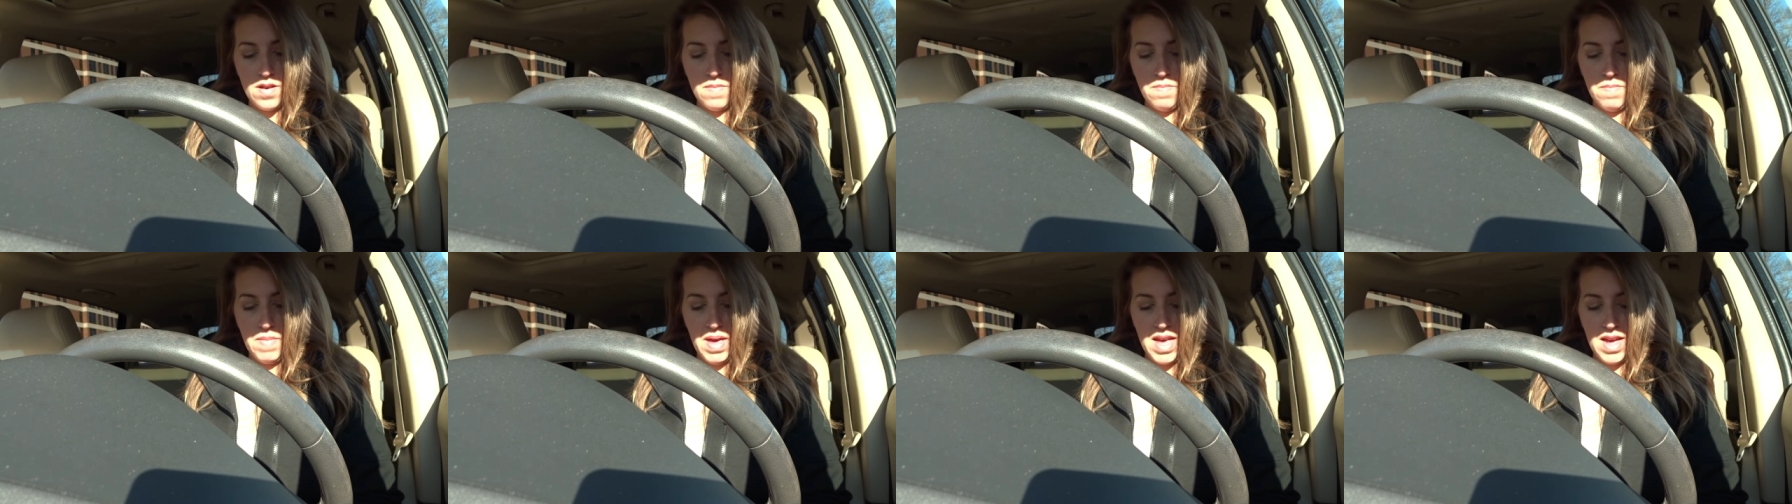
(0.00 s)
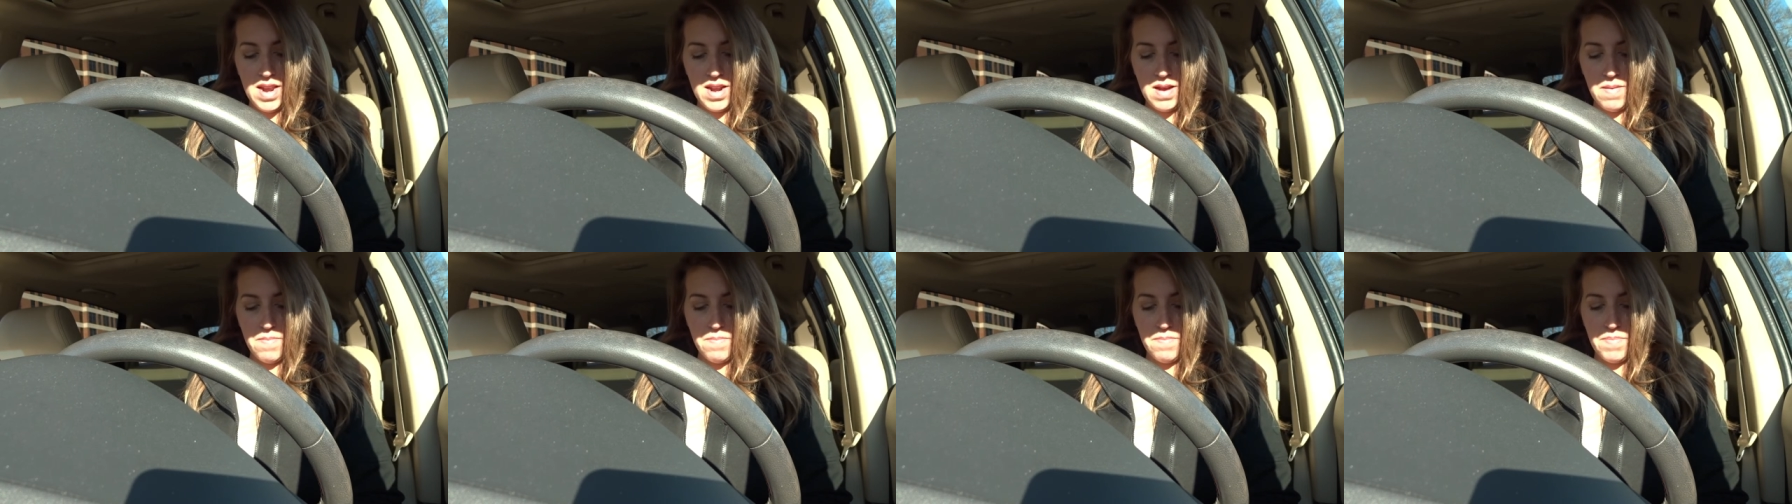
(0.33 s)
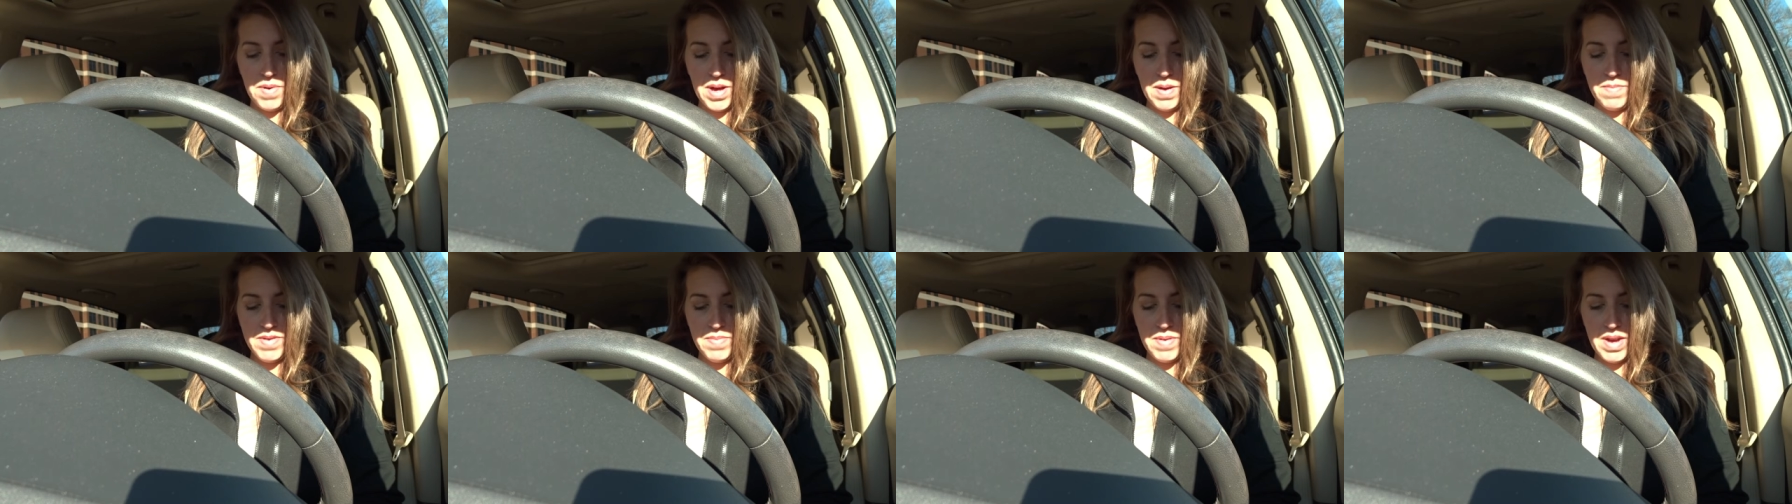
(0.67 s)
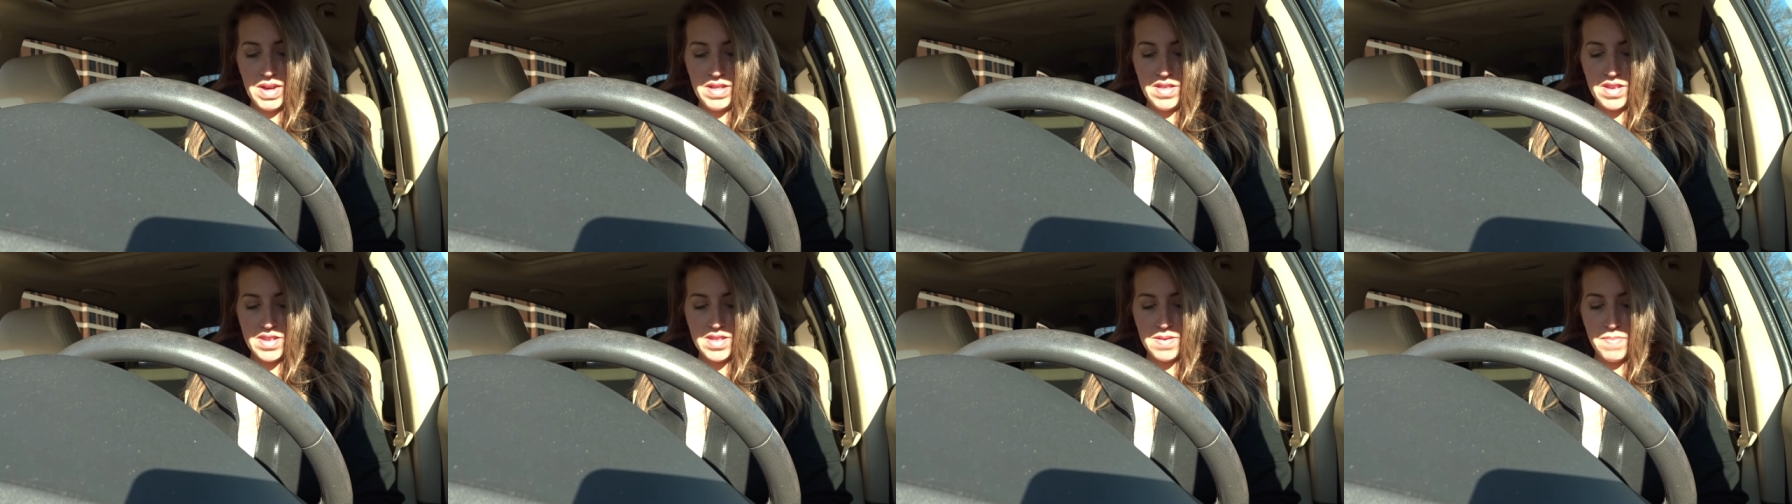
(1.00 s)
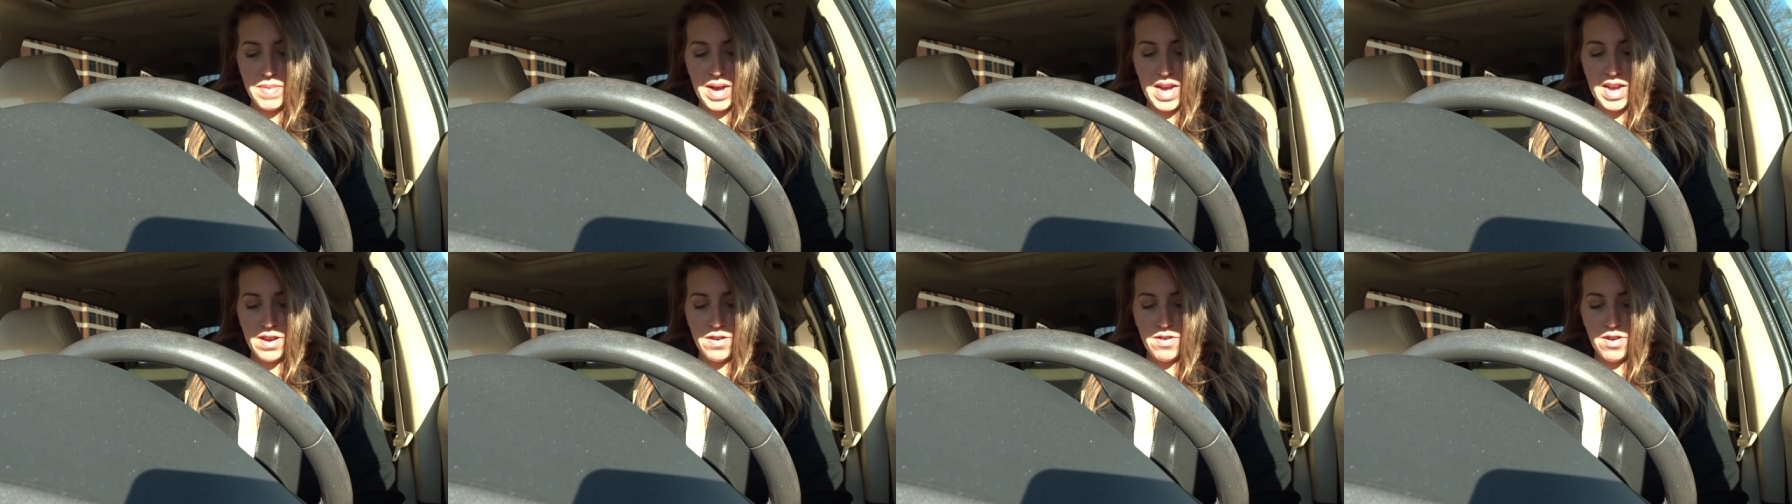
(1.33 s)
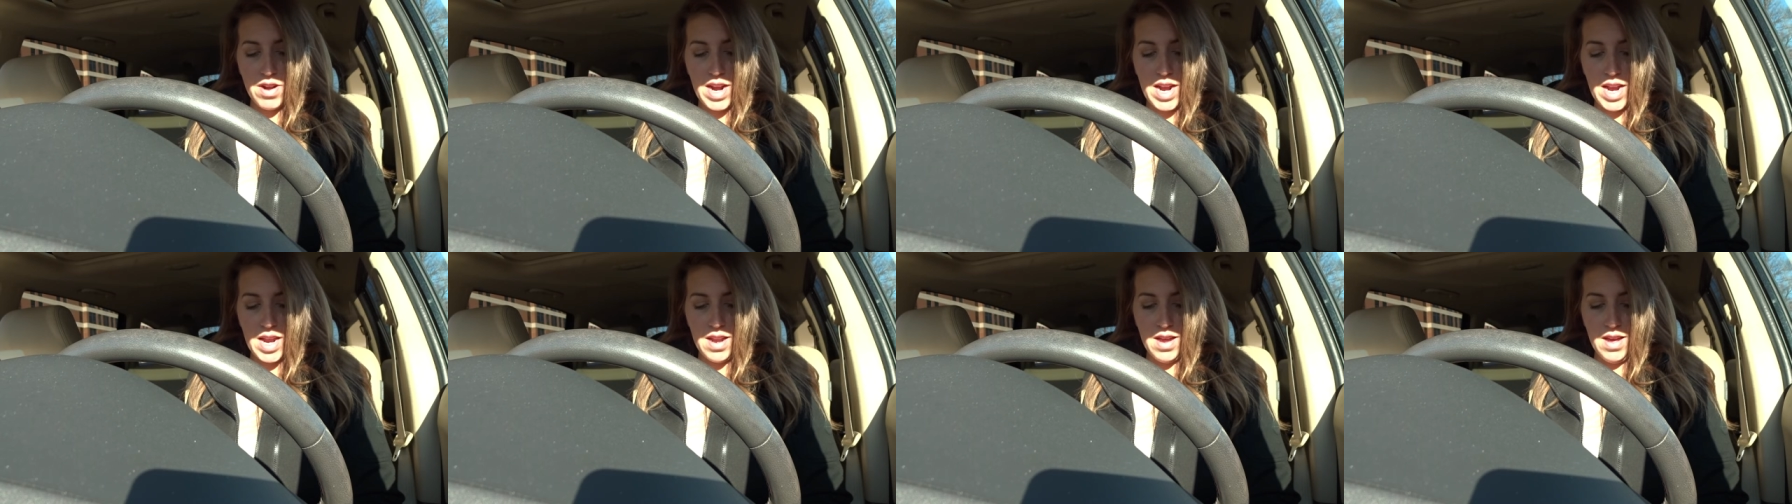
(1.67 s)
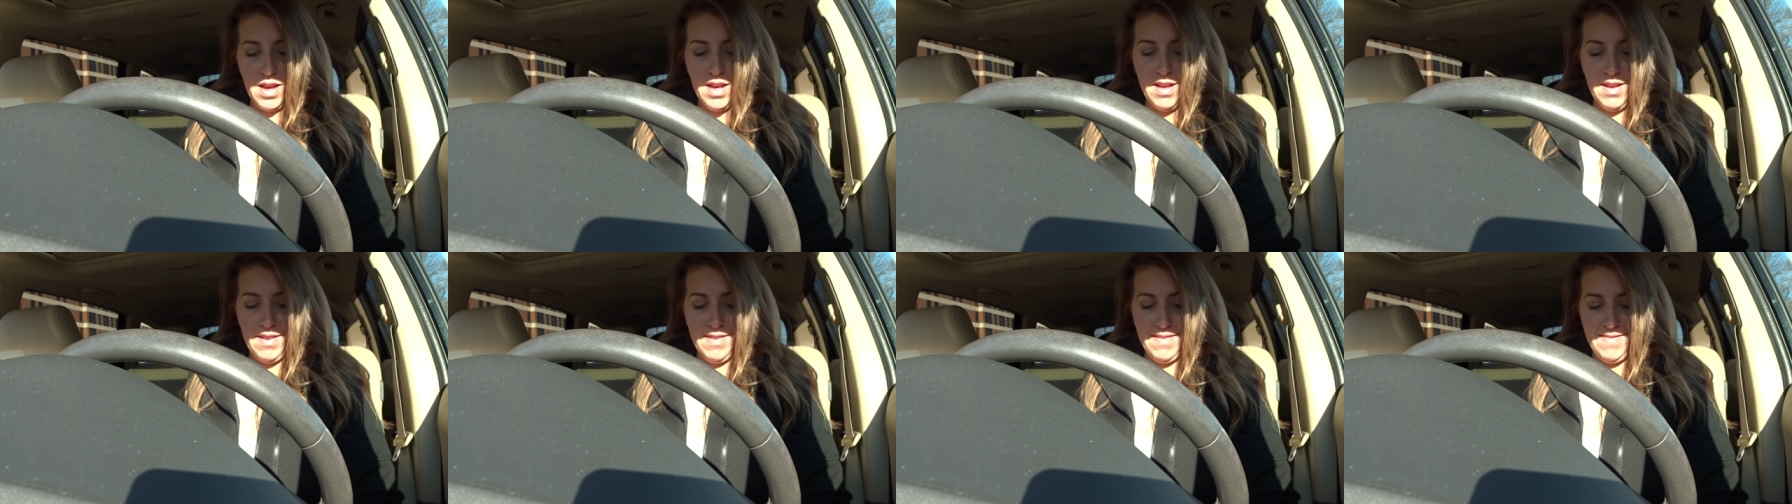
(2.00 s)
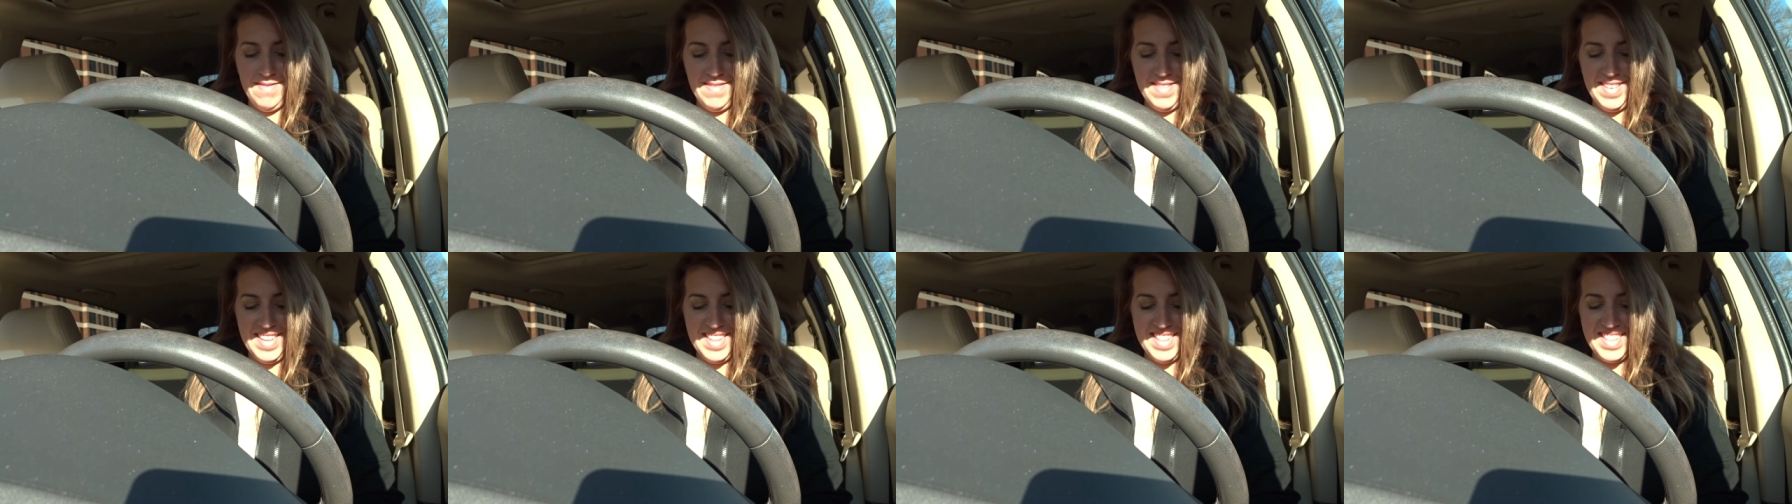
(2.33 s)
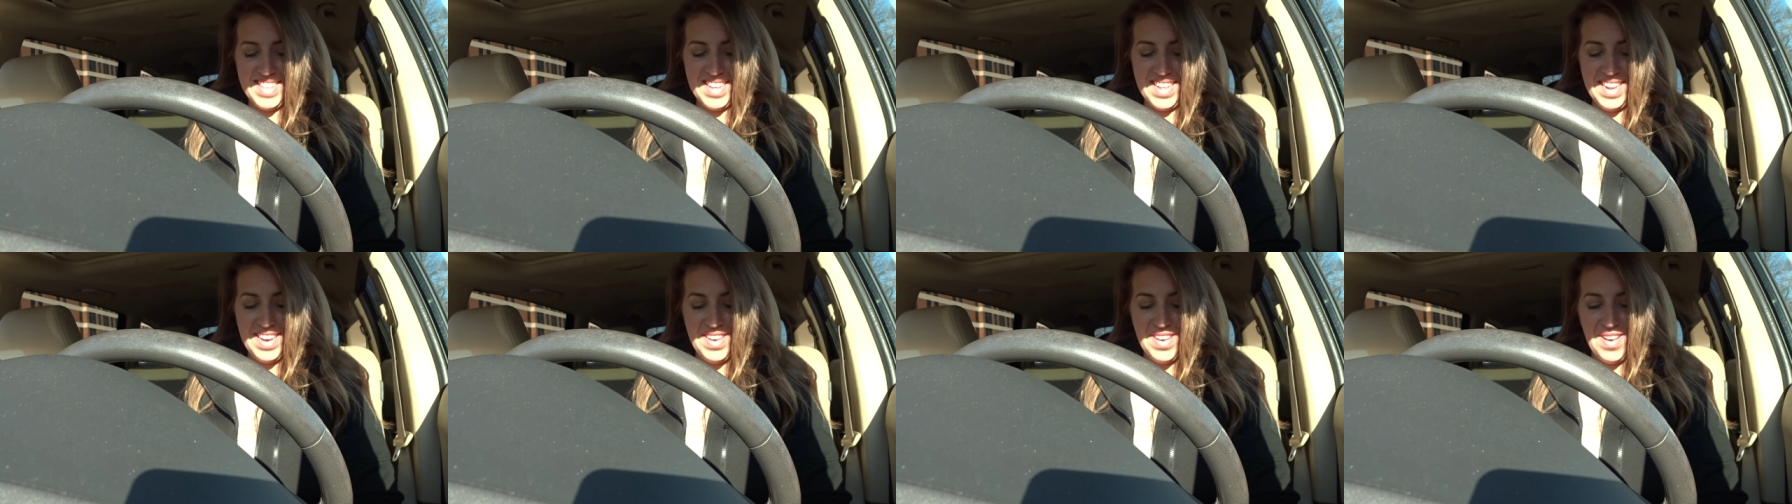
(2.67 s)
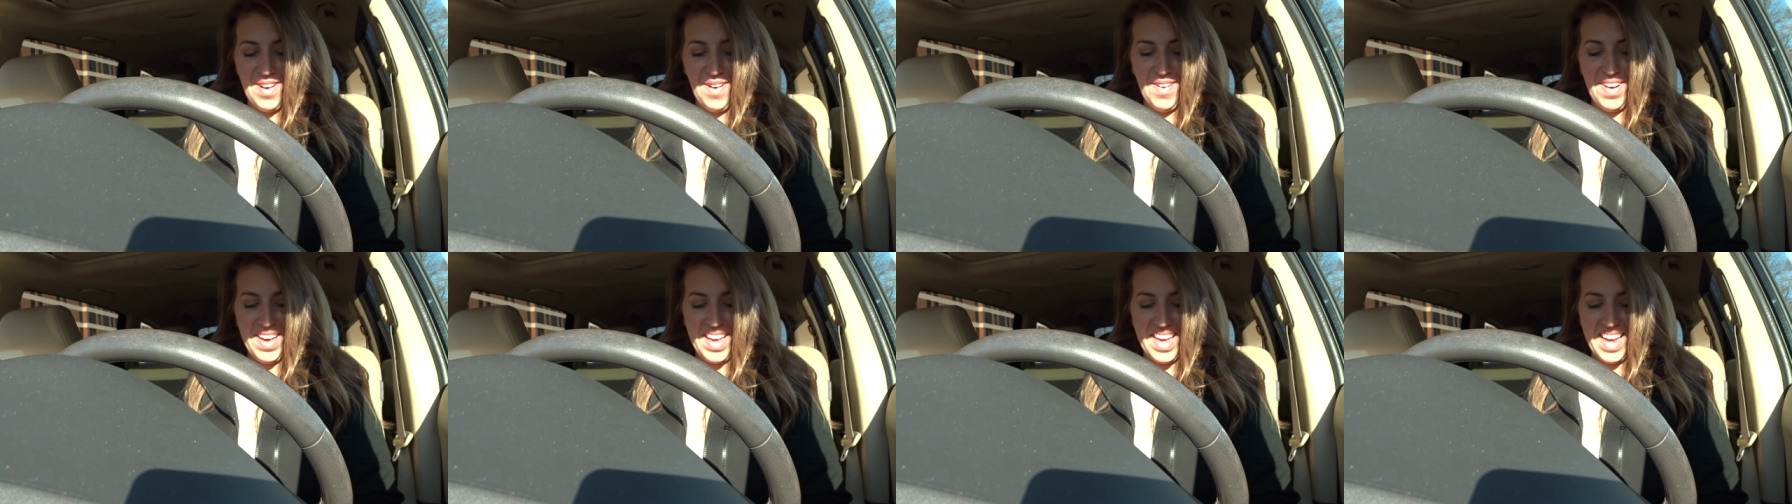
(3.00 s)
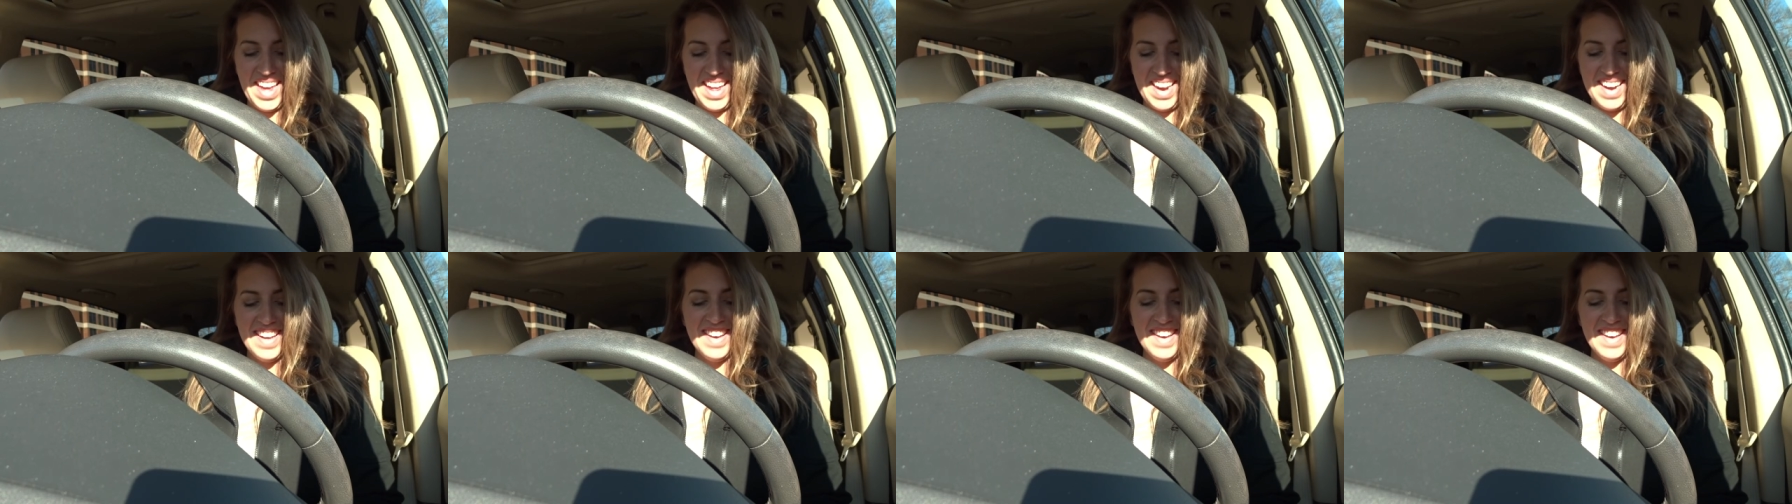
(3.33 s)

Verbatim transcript: Man, I'm bummed about this migraine. It's annoying.